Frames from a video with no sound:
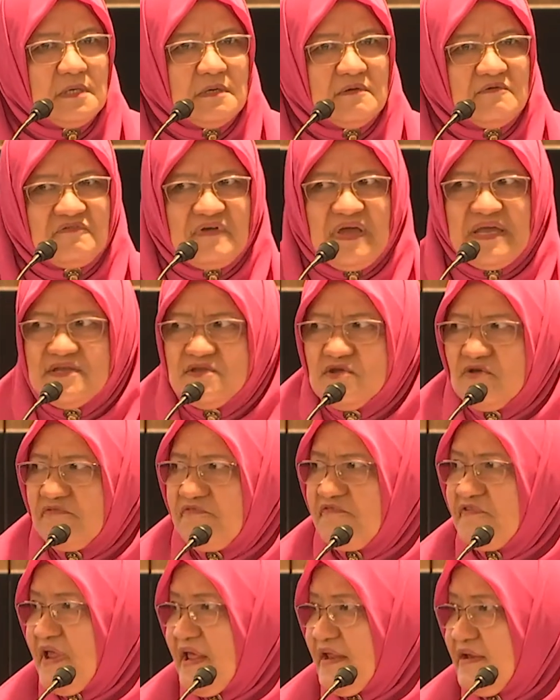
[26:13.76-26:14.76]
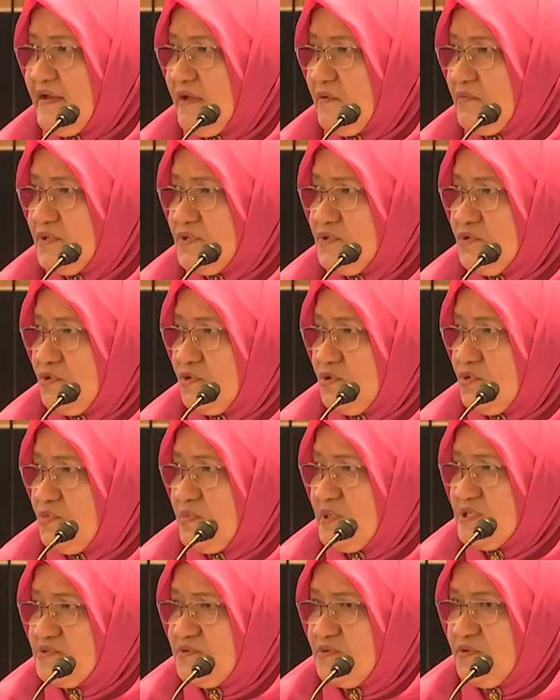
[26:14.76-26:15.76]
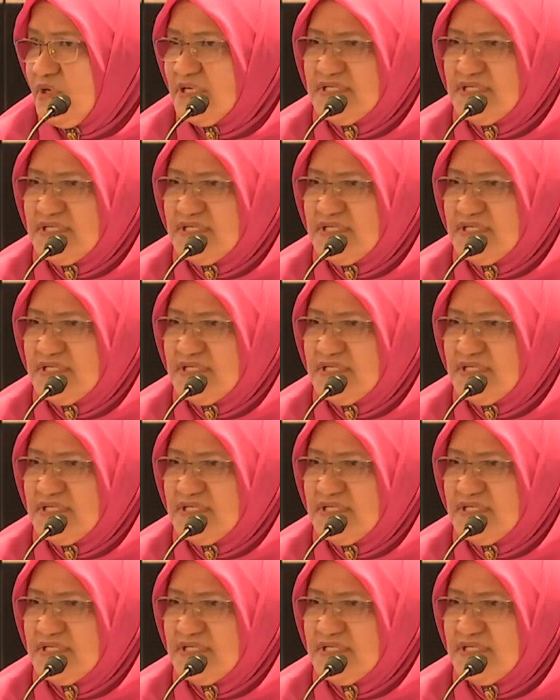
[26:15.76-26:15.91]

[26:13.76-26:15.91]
Find your friend that want to go to beach with you.